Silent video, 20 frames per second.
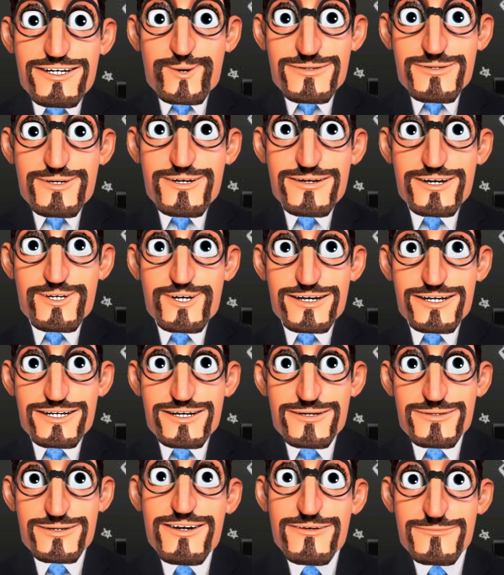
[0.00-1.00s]
and conditions
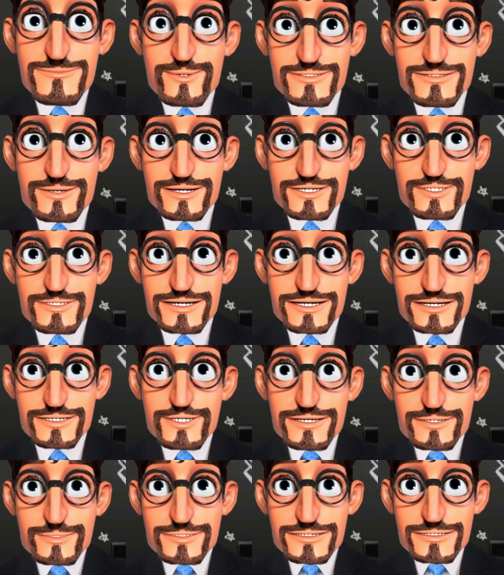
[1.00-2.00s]
and tap agree to
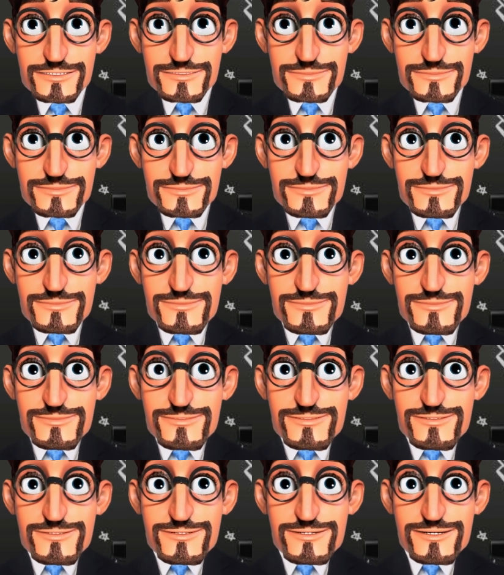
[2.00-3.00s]
continue.
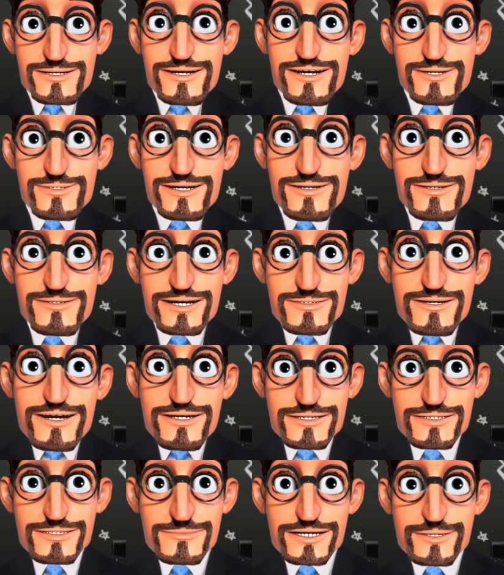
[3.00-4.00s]
Review the
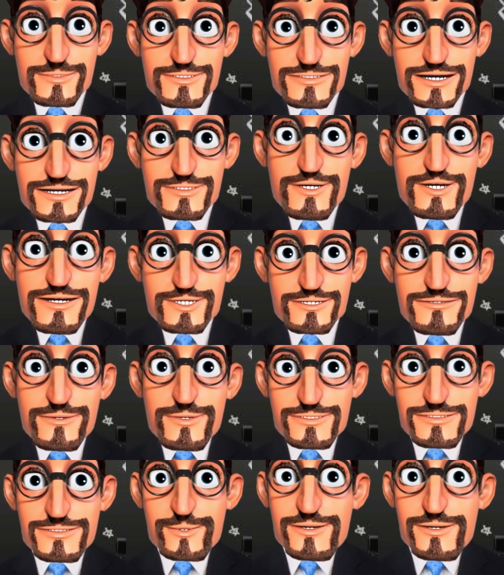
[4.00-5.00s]
data that will be transferred to